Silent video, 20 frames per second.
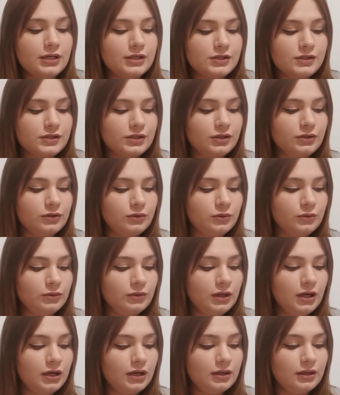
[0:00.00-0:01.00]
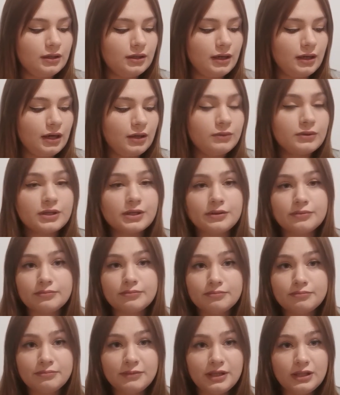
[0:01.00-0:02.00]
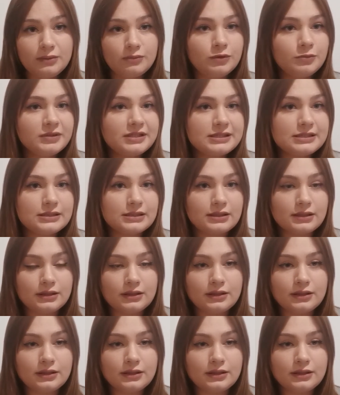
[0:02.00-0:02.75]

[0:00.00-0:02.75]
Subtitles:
So our minimum is